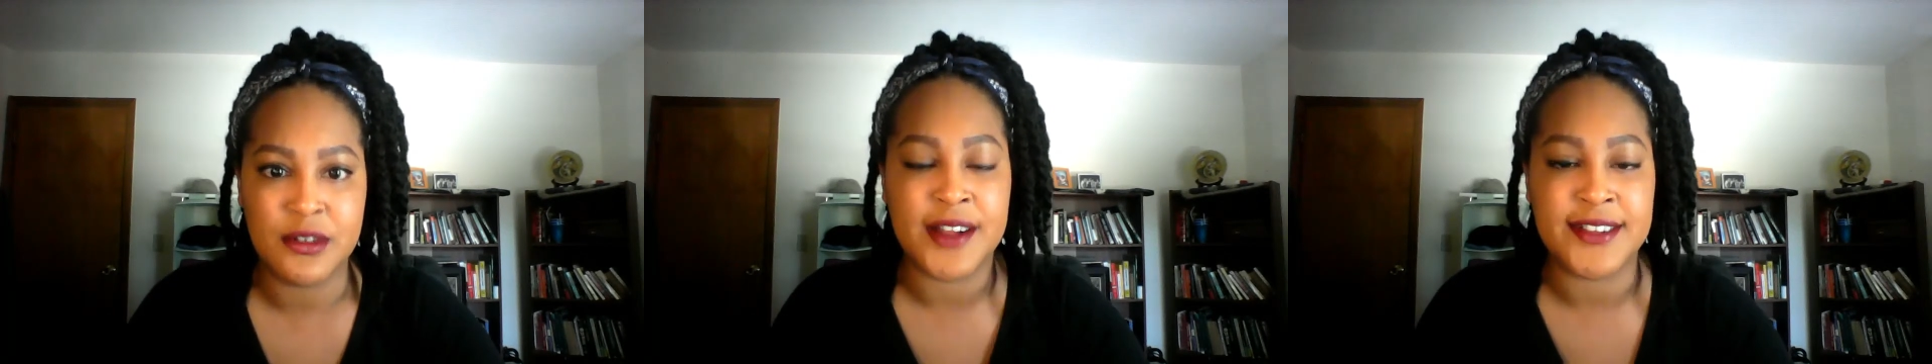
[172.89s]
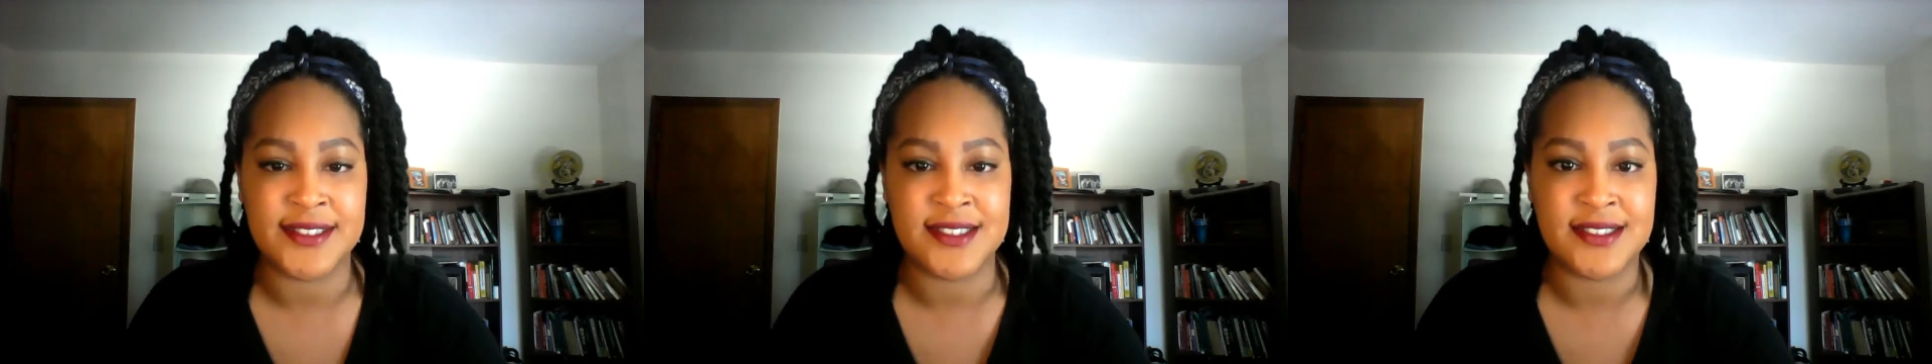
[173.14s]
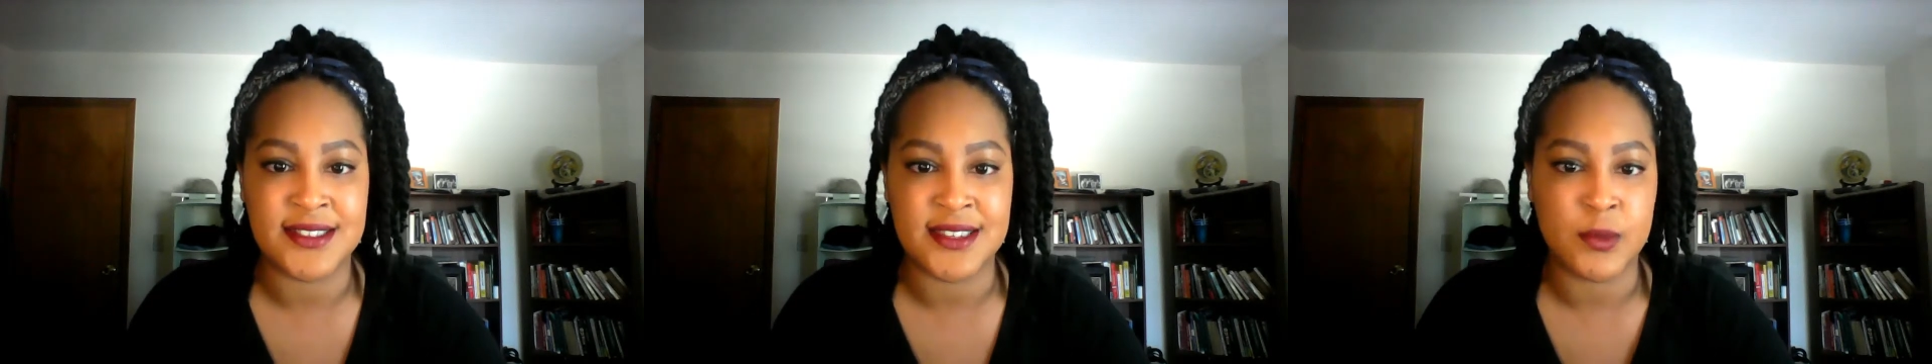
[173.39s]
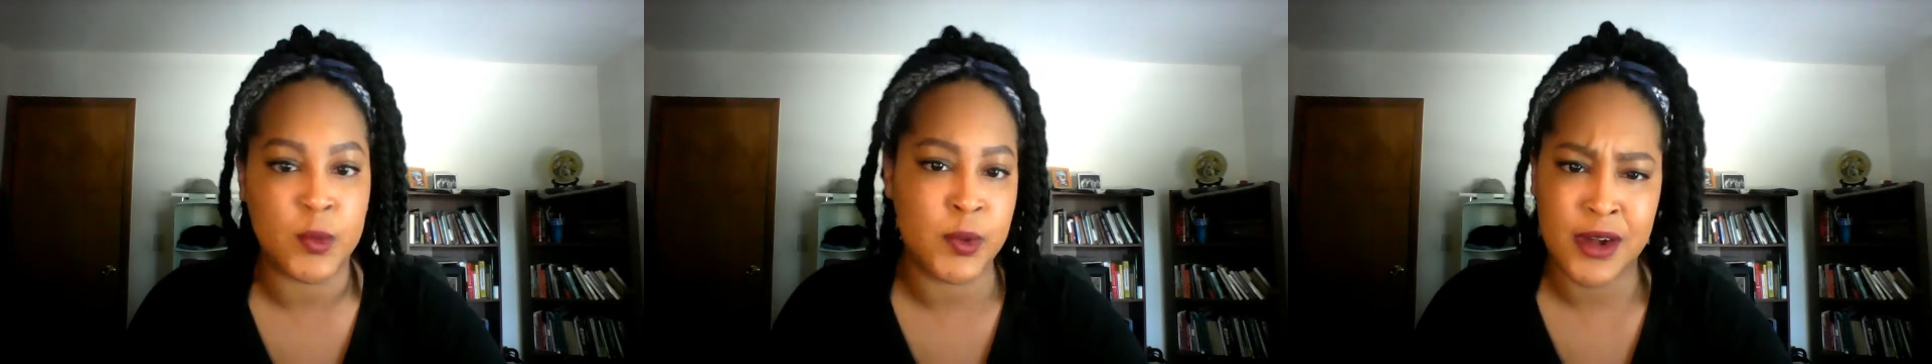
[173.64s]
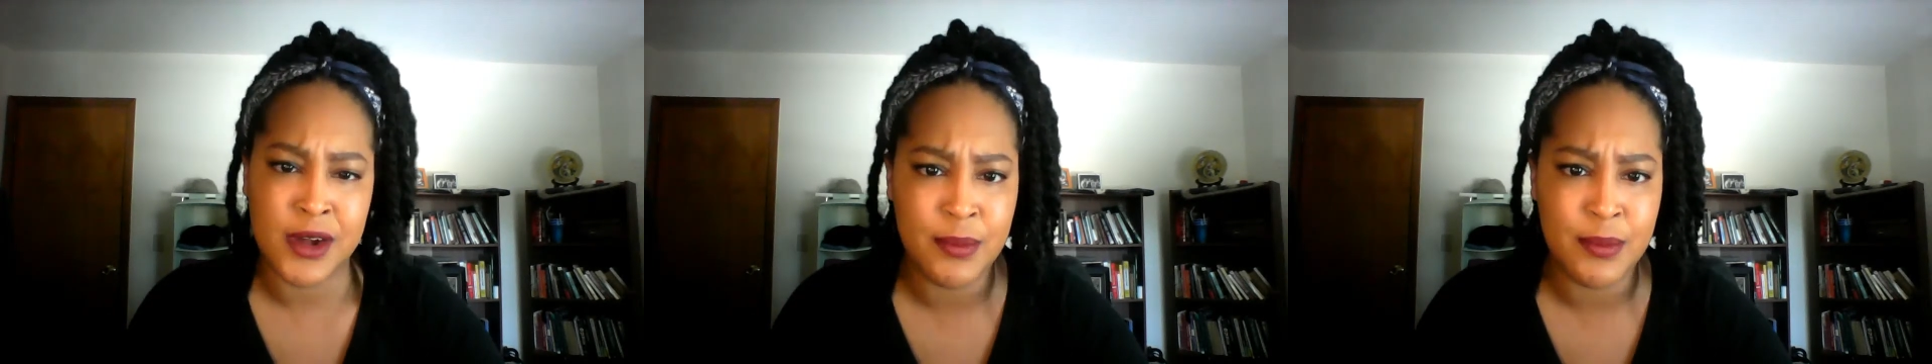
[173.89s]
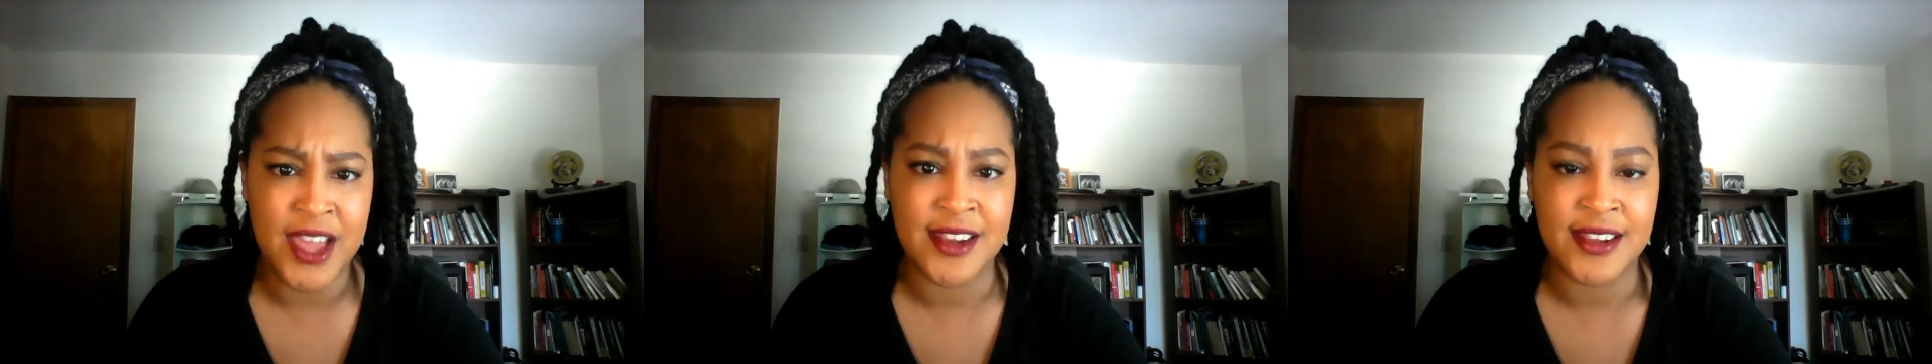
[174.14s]
crisis, and we were
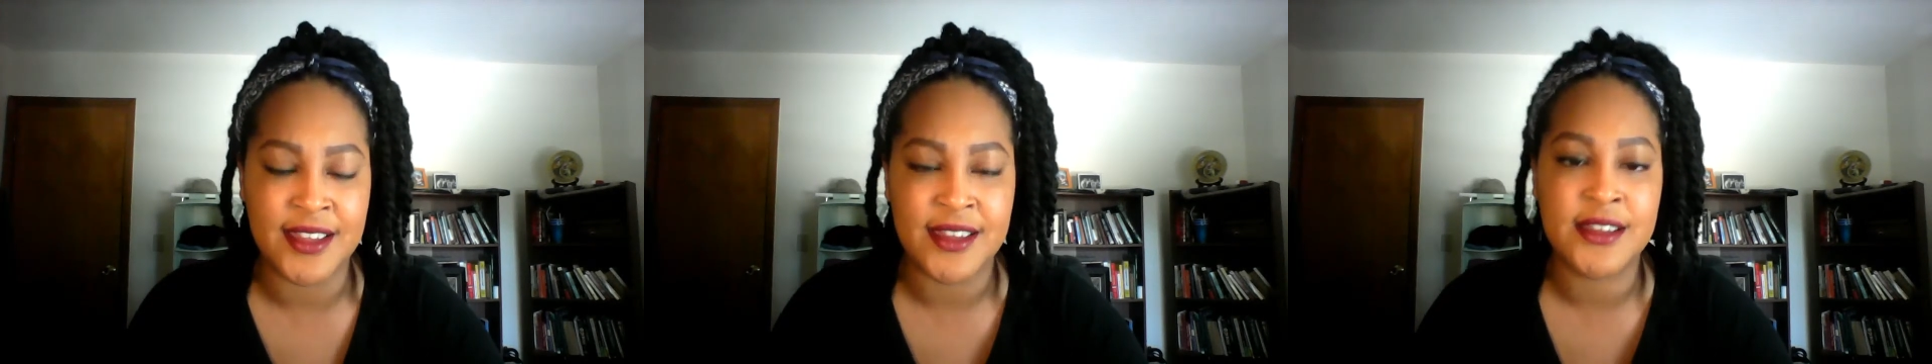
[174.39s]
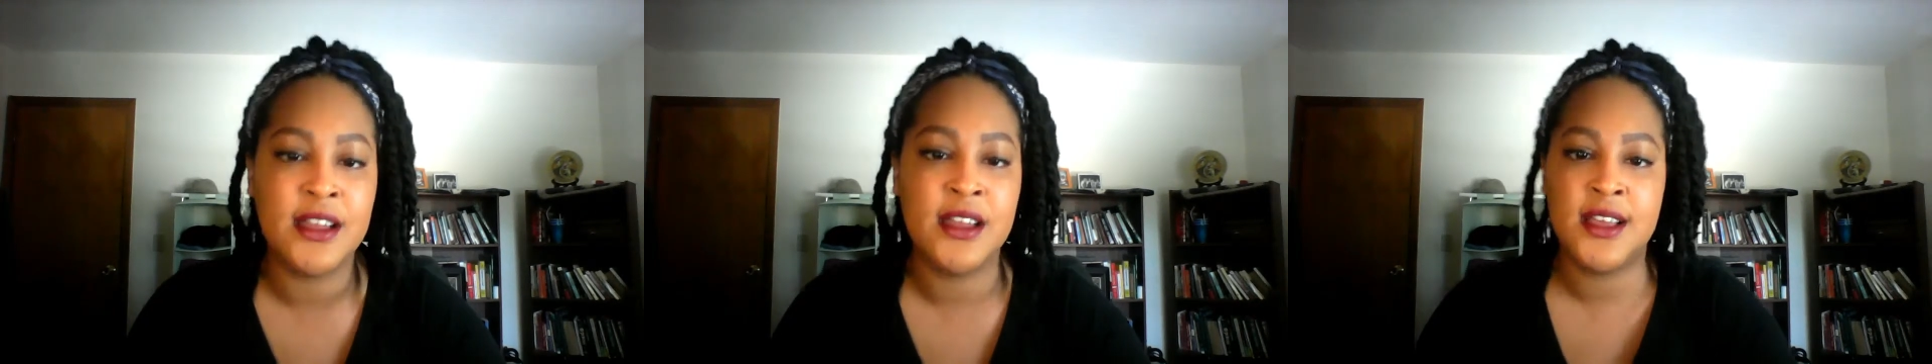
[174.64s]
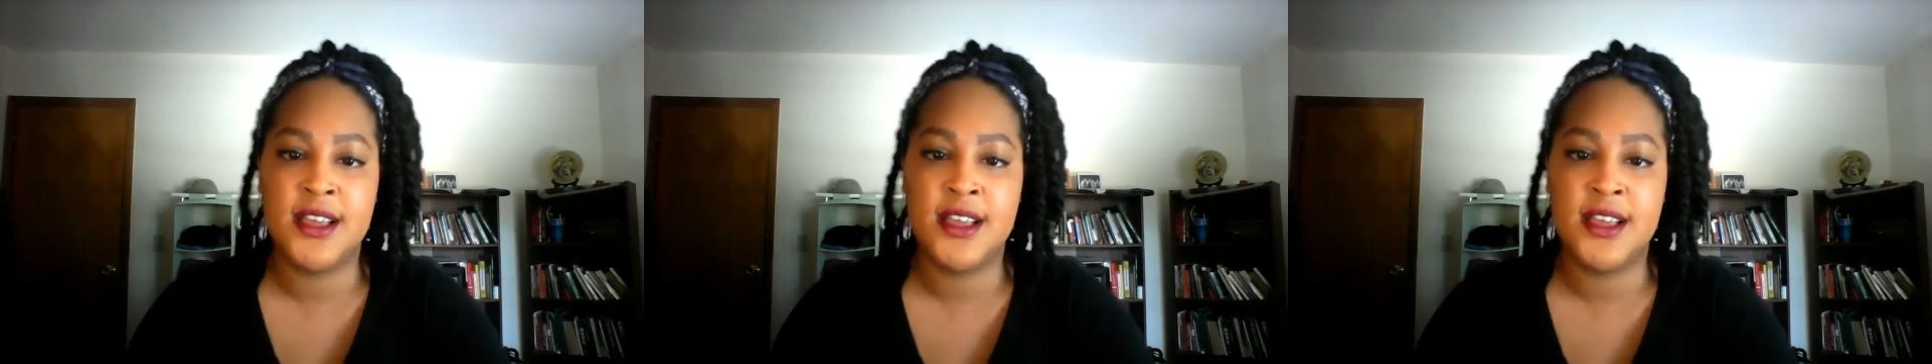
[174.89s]
all panicking,